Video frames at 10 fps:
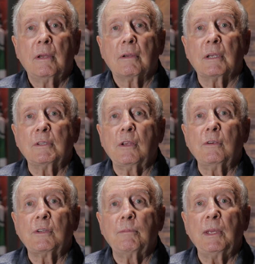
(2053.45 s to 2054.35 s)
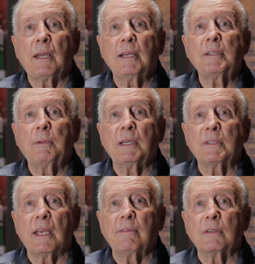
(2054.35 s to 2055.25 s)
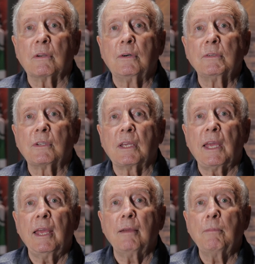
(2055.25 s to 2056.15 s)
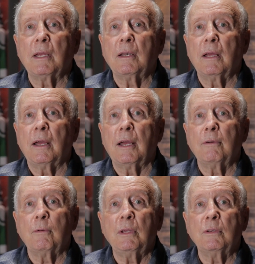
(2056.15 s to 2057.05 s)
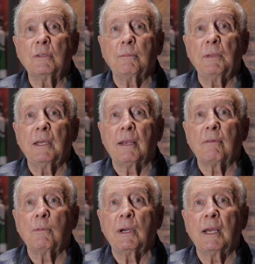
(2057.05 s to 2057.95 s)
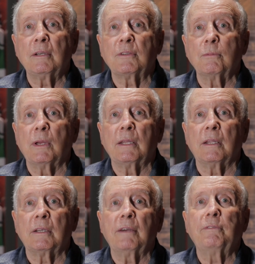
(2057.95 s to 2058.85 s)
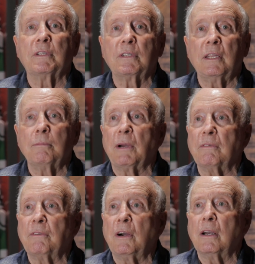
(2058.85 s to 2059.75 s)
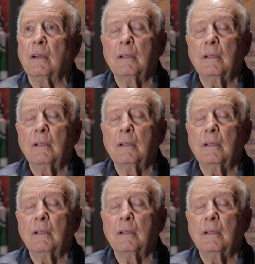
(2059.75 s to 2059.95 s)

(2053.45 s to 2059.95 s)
Because he used to beat us by 7 goals a game, and we used to beat everyone else, and we had the toughest team by far.